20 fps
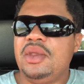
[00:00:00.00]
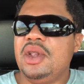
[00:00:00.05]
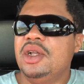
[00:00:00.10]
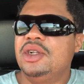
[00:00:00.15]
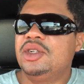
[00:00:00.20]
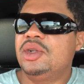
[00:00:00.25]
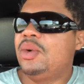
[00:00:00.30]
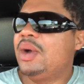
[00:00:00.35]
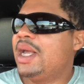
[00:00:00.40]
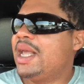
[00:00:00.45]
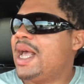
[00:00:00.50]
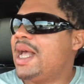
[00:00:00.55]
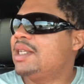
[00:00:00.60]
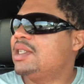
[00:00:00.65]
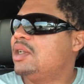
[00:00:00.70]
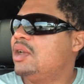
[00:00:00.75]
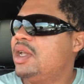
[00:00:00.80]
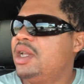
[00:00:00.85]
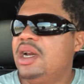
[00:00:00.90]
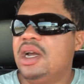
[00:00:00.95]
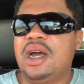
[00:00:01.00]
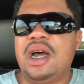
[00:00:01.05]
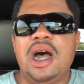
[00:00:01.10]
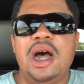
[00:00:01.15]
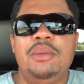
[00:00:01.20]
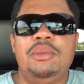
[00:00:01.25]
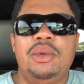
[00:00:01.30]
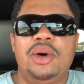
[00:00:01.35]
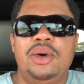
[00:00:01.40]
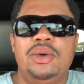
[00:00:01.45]
So a castle and a
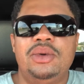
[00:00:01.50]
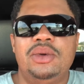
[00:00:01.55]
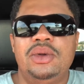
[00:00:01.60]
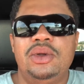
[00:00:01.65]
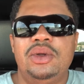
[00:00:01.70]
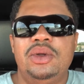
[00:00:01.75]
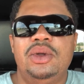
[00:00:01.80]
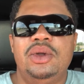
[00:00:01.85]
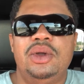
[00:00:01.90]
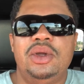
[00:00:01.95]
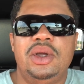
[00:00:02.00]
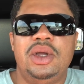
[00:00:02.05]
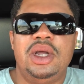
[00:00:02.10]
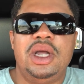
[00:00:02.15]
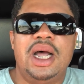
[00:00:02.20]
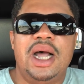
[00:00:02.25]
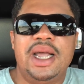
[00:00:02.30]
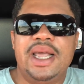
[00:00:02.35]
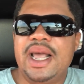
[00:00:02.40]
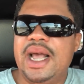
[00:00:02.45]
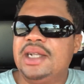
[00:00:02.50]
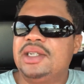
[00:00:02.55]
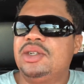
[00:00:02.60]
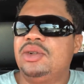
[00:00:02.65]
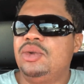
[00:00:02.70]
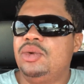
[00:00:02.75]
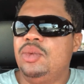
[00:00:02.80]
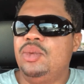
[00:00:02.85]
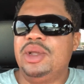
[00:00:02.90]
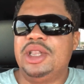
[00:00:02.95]
combo. A
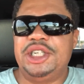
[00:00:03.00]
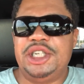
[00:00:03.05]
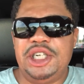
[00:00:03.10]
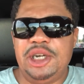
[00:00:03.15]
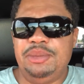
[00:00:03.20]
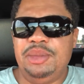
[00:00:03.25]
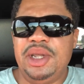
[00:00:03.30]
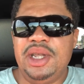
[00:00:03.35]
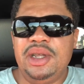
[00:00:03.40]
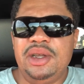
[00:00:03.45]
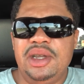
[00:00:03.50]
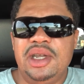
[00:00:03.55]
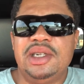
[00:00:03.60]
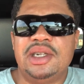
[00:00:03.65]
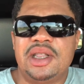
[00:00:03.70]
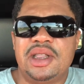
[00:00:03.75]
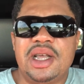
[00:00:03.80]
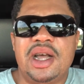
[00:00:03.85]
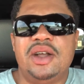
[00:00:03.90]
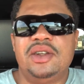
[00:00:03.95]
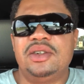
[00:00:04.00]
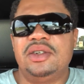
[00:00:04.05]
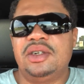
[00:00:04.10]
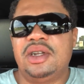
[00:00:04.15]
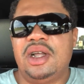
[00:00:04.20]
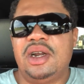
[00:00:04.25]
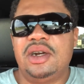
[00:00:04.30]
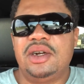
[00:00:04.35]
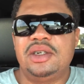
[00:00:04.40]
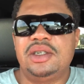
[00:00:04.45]
castle with shipping is
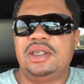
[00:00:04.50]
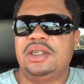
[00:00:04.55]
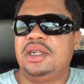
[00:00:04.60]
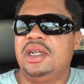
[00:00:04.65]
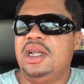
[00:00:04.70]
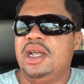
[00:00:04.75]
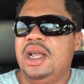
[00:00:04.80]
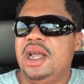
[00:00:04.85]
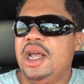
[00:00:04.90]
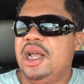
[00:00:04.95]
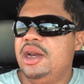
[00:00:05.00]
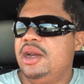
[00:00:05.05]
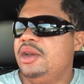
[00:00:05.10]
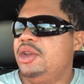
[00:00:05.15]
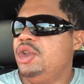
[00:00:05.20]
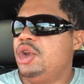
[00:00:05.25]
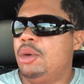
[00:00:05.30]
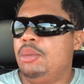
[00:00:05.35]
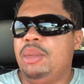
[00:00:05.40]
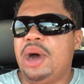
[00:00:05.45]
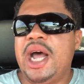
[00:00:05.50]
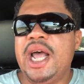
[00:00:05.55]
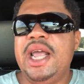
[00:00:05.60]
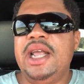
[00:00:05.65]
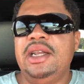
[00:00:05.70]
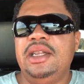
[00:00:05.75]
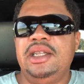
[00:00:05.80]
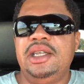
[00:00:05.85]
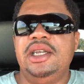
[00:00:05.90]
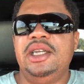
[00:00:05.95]
$1,000, and you're
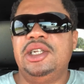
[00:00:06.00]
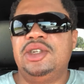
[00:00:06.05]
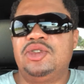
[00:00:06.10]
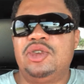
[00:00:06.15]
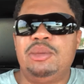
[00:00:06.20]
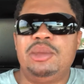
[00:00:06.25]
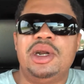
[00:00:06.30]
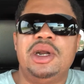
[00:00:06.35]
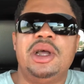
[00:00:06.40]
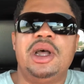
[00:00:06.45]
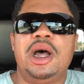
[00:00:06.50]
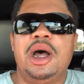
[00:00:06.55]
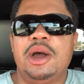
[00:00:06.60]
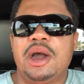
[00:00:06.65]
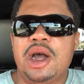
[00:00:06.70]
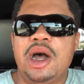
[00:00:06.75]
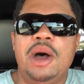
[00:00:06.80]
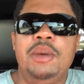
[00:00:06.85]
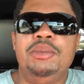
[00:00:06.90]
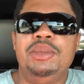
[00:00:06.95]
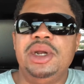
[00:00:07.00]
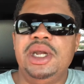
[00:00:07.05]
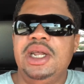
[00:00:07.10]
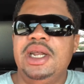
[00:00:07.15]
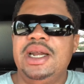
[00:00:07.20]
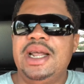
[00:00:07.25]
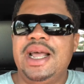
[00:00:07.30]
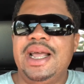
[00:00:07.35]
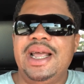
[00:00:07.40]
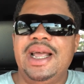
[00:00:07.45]
buying these from a company
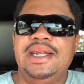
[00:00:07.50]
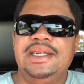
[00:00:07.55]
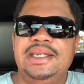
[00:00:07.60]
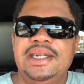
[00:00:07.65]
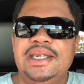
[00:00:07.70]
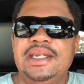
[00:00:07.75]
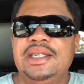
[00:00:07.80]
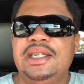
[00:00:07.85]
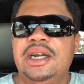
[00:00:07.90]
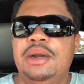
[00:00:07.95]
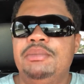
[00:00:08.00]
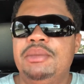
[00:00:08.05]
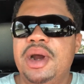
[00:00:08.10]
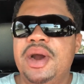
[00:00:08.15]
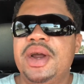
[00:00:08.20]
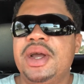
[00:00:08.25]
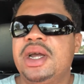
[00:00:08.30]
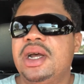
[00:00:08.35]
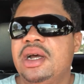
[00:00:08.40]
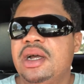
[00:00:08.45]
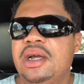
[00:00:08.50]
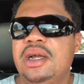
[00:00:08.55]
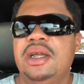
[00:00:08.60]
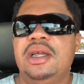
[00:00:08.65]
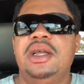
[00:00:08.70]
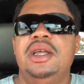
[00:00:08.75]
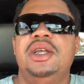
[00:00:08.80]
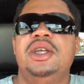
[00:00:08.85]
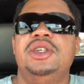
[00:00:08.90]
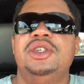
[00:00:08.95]
that exists in America,
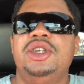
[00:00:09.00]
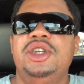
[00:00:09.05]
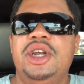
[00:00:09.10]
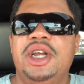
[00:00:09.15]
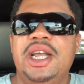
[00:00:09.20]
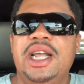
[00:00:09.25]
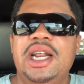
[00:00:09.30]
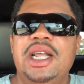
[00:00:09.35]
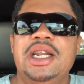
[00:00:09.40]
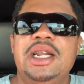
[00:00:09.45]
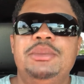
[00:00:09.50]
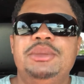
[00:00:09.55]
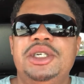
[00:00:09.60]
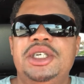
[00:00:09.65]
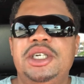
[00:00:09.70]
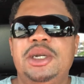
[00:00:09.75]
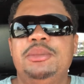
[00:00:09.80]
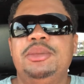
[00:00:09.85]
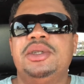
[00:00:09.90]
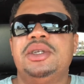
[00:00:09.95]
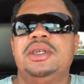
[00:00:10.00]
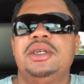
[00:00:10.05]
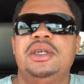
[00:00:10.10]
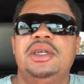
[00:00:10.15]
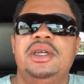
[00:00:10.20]
so you're getting them shipped